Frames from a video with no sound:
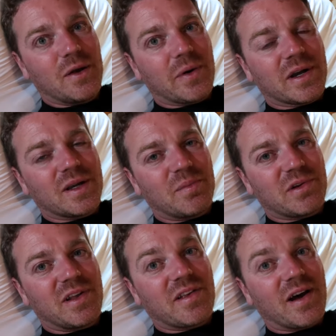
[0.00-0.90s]
Anyway,
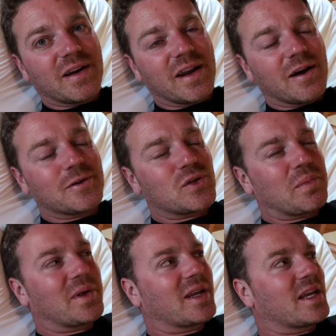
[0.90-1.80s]
pretty tired now,
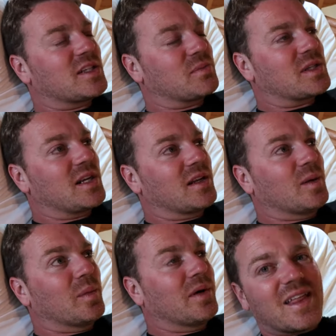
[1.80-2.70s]
so I'm gonna get some
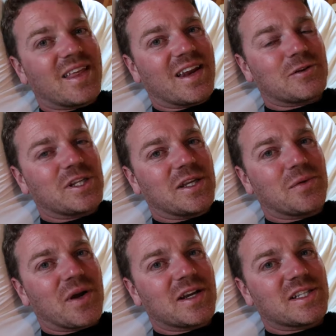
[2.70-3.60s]
sleep, and then I'll see
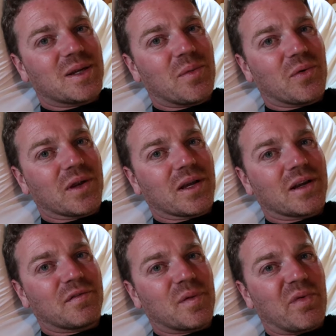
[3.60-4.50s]
you guys in the
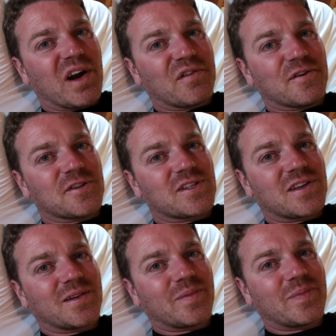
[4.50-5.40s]
morning for
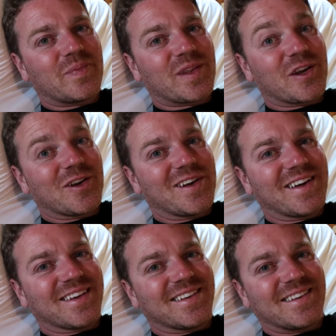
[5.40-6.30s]
breakfast. Good
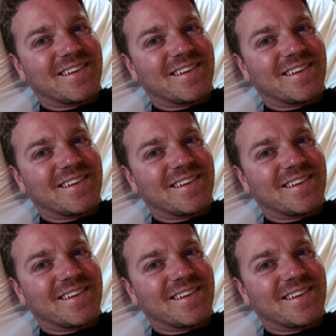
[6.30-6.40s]
night.